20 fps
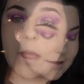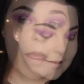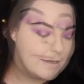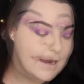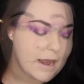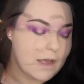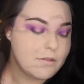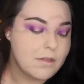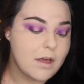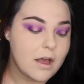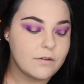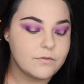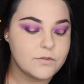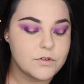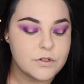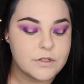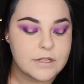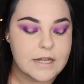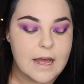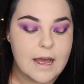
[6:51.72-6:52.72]
Now that I've
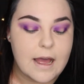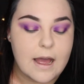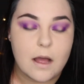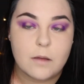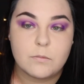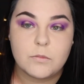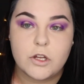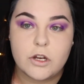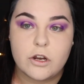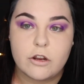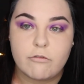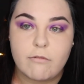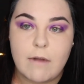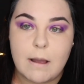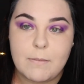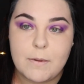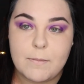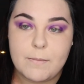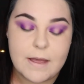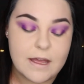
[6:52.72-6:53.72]
done that, I'm going to
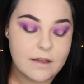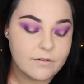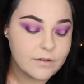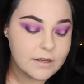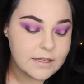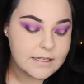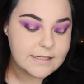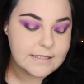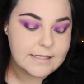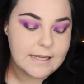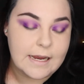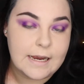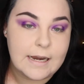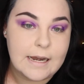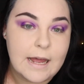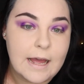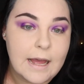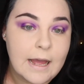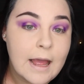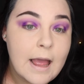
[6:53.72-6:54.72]
grab a bit of
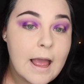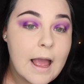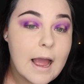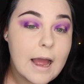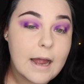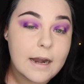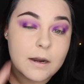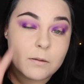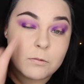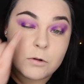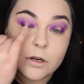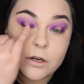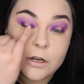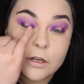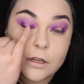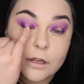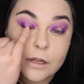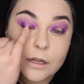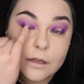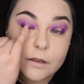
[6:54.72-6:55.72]
concealer and I'm going
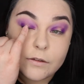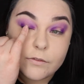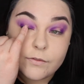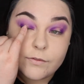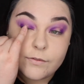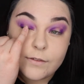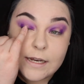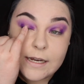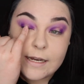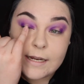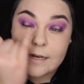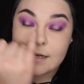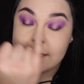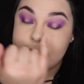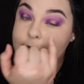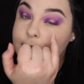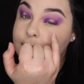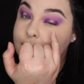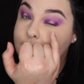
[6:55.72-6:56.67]
to fill in